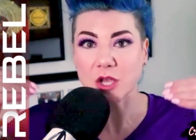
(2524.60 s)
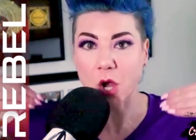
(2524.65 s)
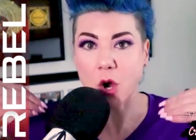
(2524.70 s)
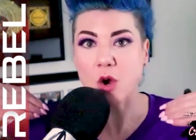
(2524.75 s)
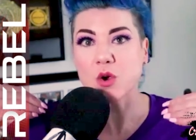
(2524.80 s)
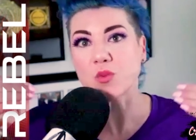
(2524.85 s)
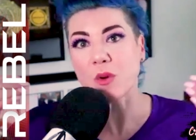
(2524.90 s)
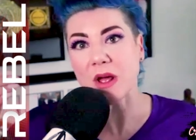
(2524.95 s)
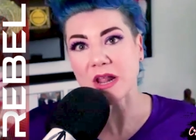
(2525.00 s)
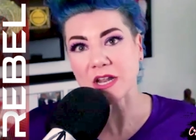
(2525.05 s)

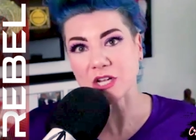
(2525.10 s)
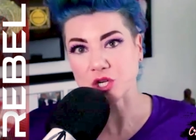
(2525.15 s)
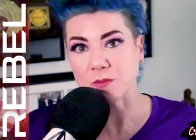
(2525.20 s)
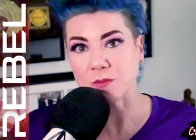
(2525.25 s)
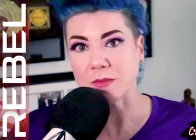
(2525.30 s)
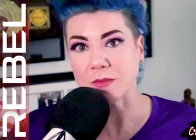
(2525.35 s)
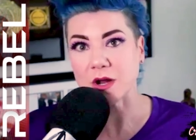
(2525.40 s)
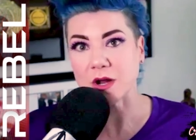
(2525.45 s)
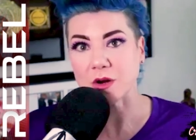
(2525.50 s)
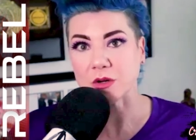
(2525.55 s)
code red is your
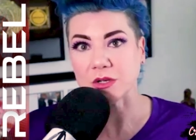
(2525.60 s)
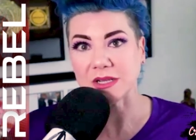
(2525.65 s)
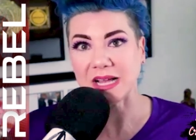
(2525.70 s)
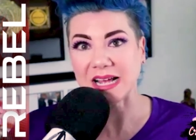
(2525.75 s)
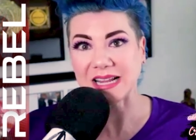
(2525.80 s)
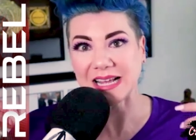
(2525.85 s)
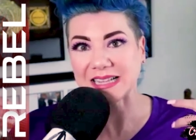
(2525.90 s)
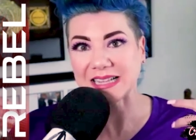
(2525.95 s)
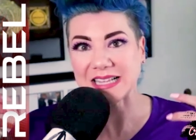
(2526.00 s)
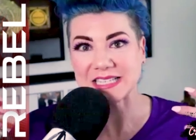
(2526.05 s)
miracle. I
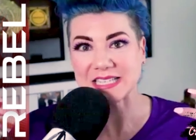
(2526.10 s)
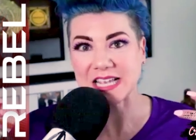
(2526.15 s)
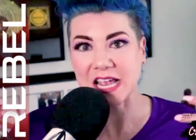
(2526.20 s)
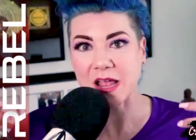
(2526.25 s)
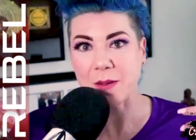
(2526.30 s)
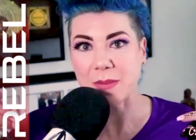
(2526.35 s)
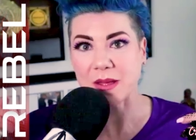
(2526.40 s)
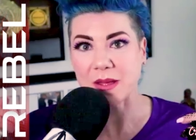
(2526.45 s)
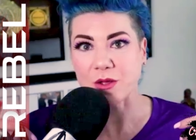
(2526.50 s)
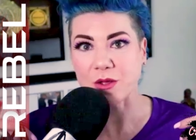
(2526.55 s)
like to say
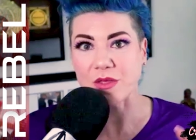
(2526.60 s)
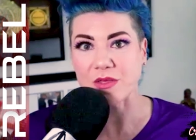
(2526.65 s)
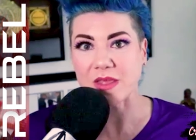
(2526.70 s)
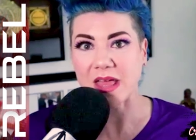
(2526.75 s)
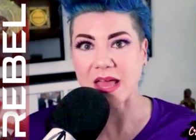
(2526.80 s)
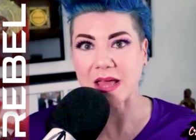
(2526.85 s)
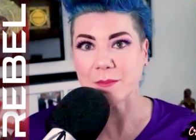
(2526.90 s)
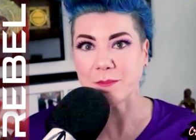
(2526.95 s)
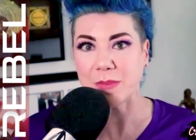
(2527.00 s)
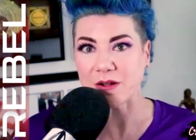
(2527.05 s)
it better than
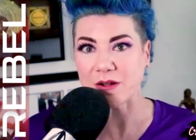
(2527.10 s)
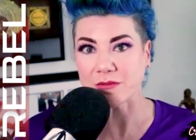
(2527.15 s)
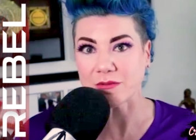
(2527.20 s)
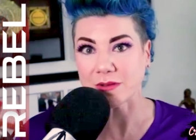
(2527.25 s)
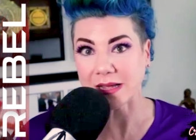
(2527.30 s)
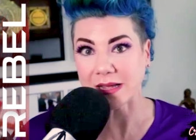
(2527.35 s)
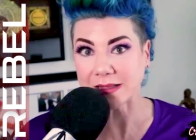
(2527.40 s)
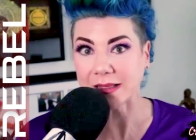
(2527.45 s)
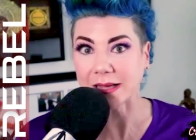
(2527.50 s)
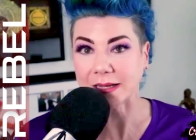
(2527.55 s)
that, better
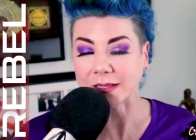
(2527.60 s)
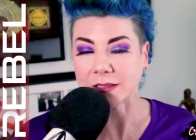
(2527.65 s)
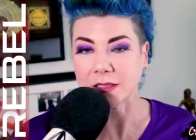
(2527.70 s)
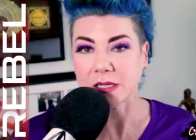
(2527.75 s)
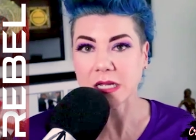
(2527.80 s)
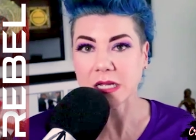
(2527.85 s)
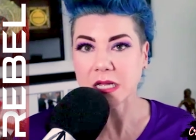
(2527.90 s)
like that.